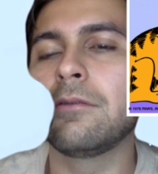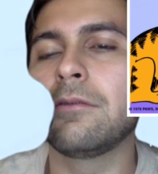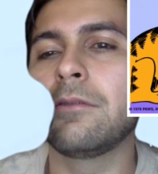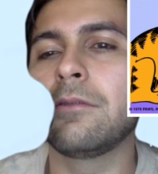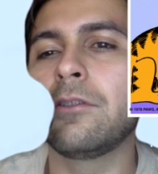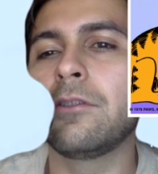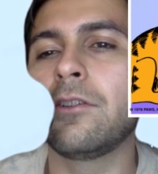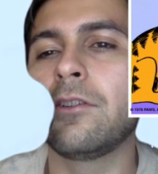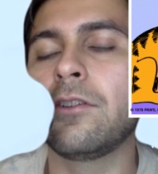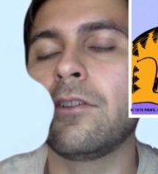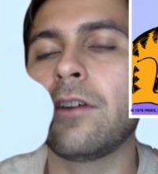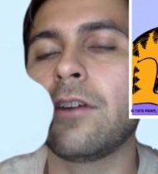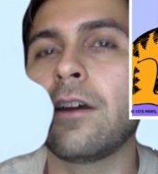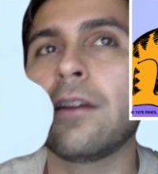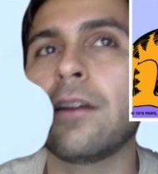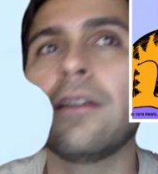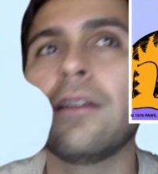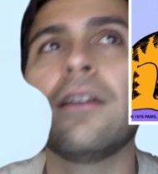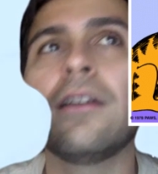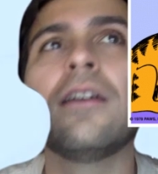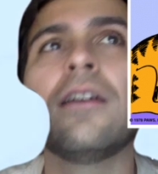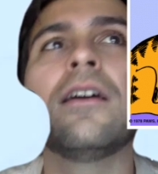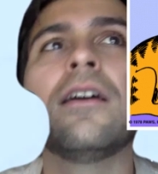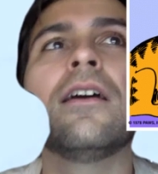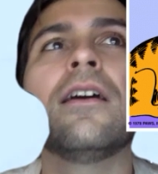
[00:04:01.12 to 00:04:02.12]
which is
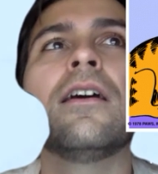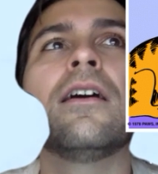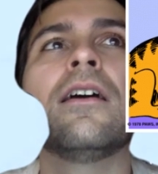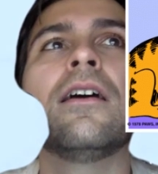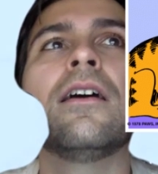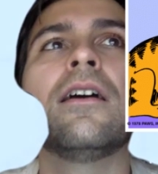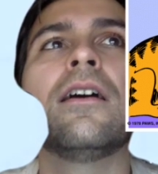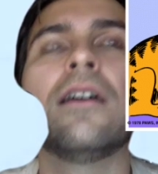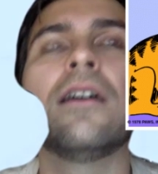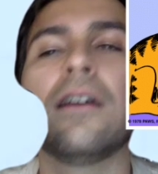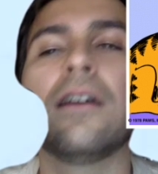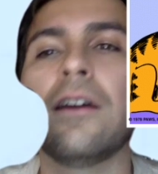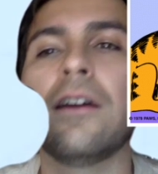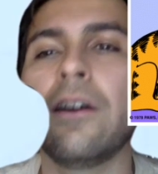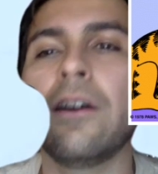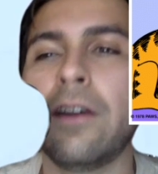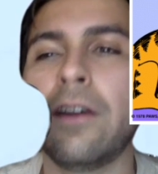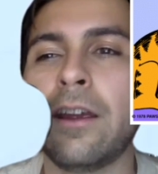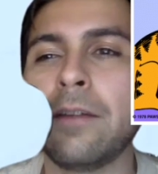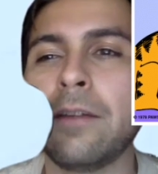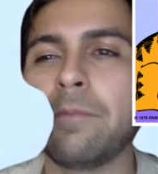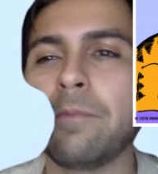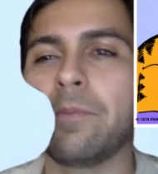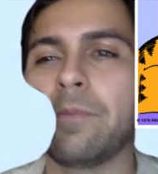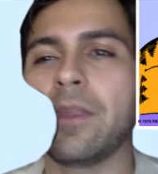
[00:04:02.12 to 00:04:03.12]
odd.
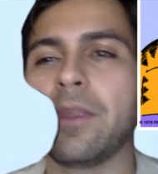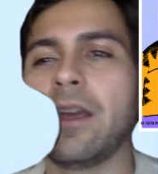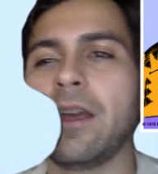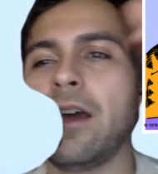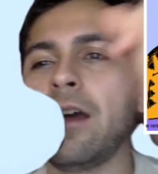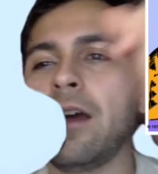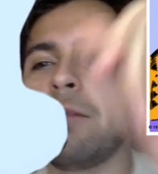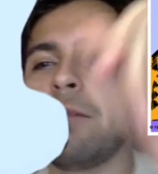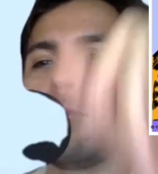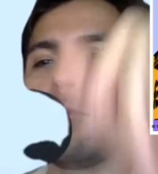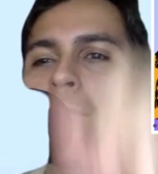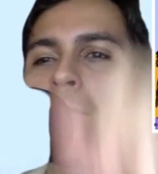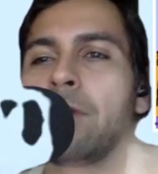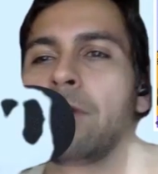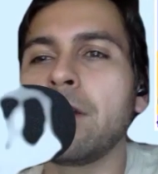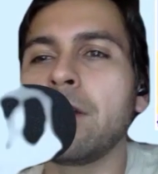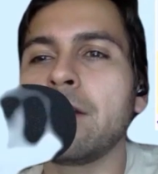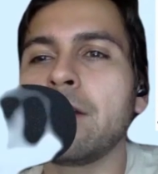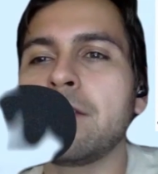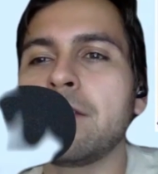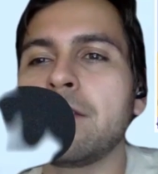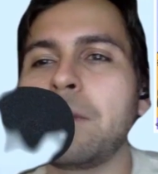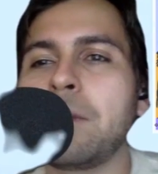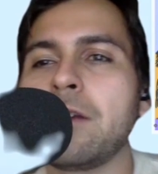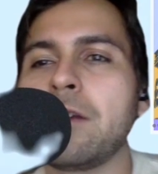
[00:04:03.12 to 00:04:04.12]
Okay, moving
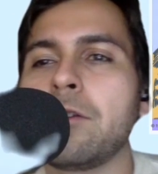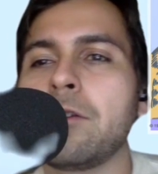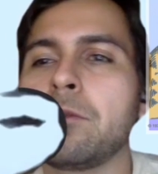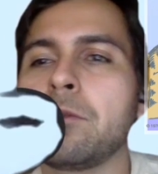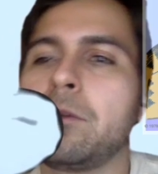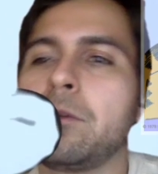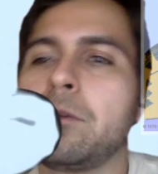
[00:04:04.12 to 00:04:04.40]
on to panel